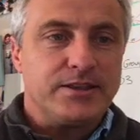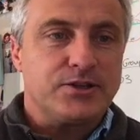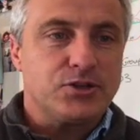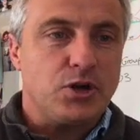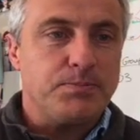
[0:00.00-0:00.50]
The
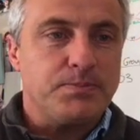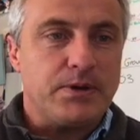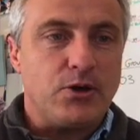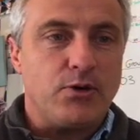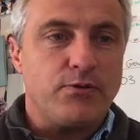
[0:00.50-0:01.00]
top
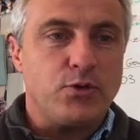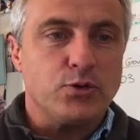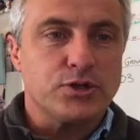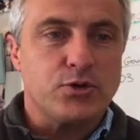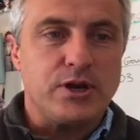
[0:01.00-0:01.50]
of
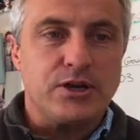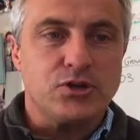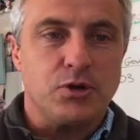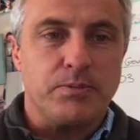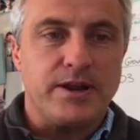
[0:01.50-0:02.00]
your screen,
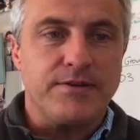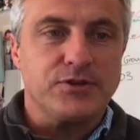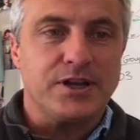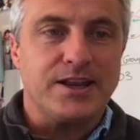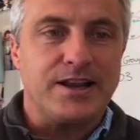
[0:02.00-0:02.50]
top
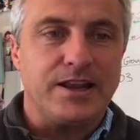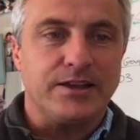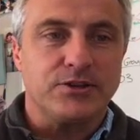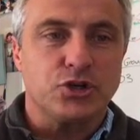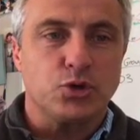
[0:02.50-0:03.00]
left, you're going to
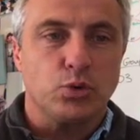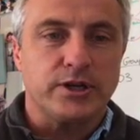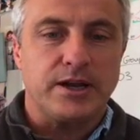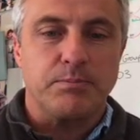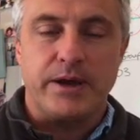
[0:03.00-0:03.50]
click the
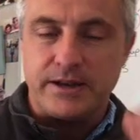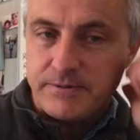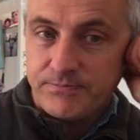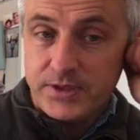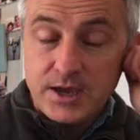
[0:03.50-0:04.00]
shortcut
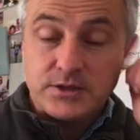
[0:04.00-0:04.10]
button.